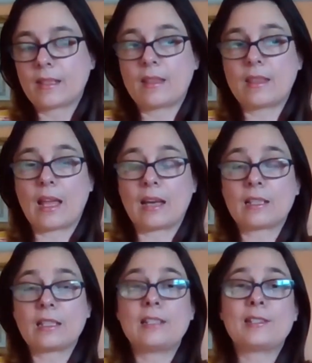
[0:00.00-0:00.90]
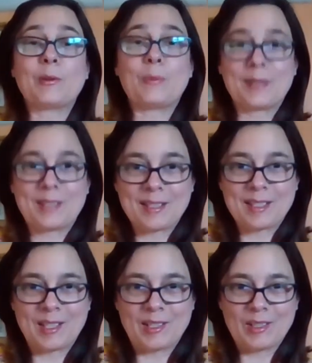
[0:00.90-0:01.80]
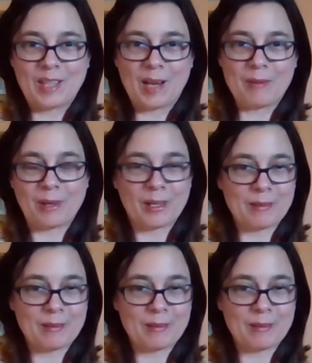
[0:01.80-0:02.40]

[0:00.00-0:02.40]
that at least it wasn't single line work.